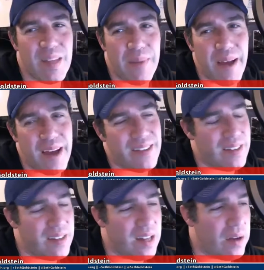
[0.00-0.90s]
the
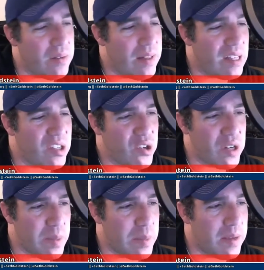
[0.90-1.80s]
best, you know. And then they
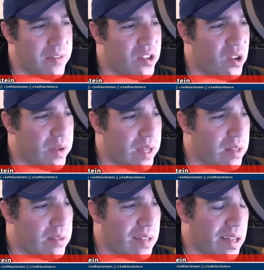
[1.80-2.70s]
scream at me for doing
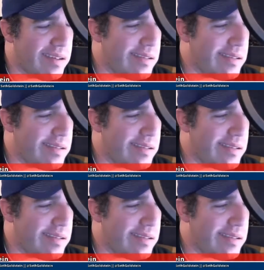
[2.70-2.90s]
it. So